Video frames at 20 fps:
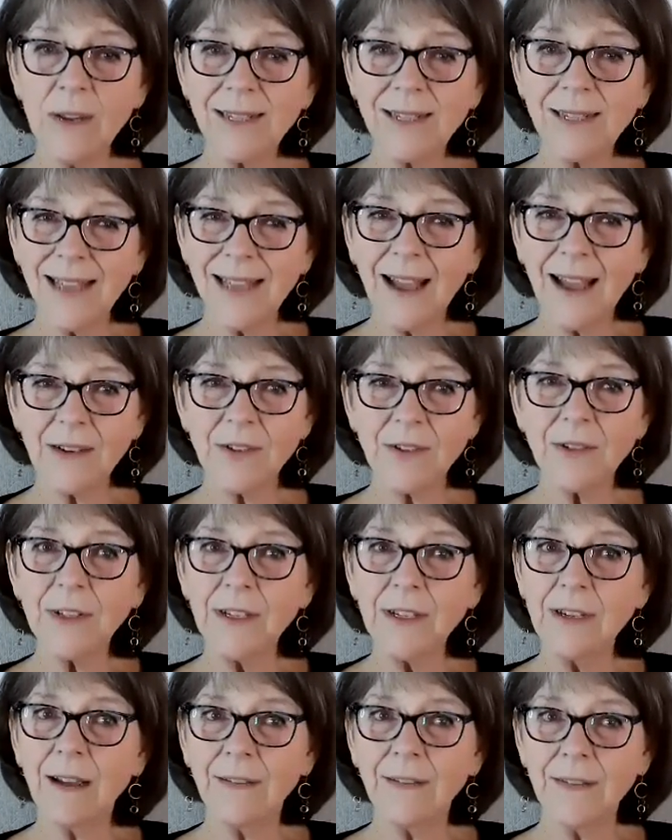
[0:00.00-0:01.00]
it's actually
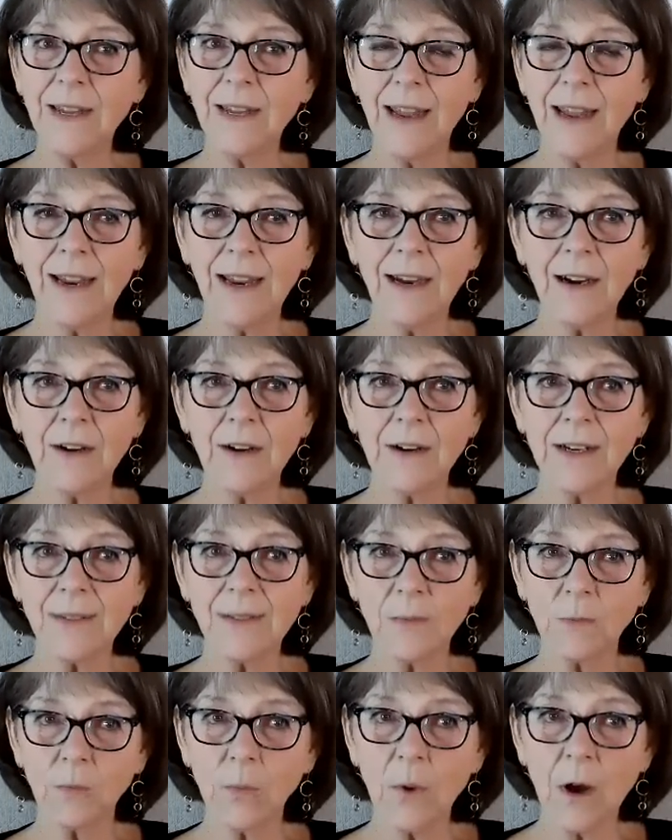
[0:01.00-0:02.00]
not the air,
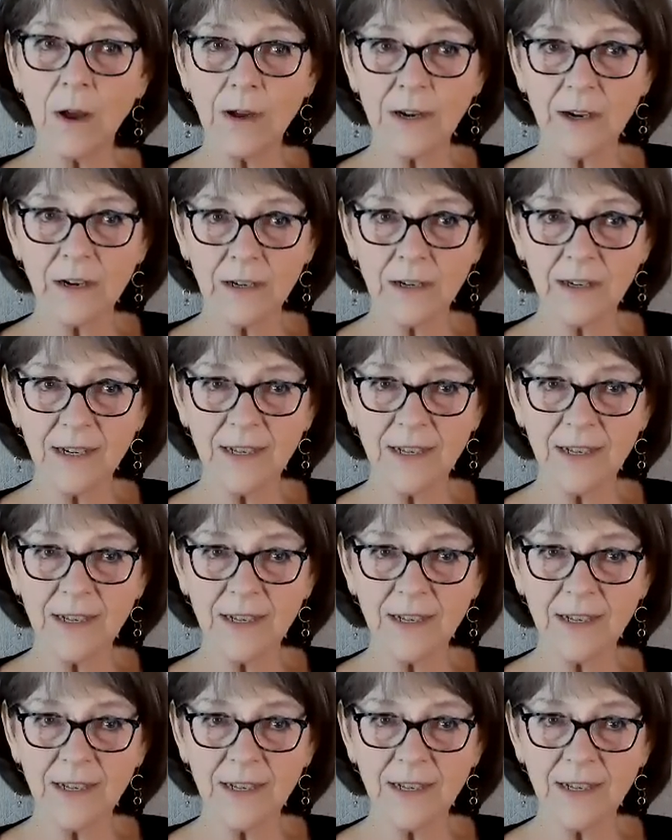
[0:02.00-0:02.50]
it's water.